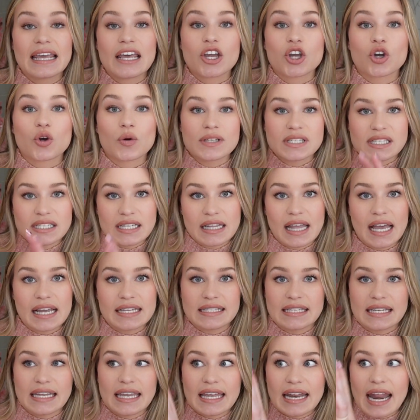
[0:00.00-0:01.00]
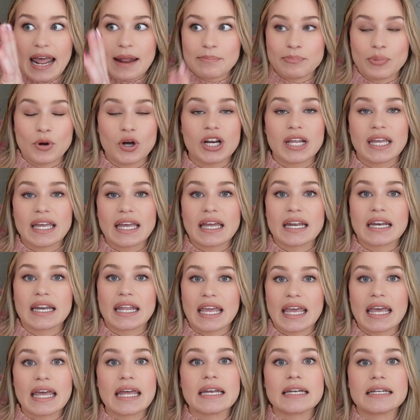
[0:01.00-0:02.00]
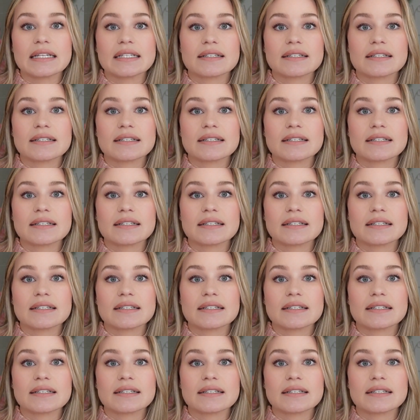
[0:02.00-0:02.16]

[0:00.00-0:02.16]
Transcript: crystallizing it, and putting it in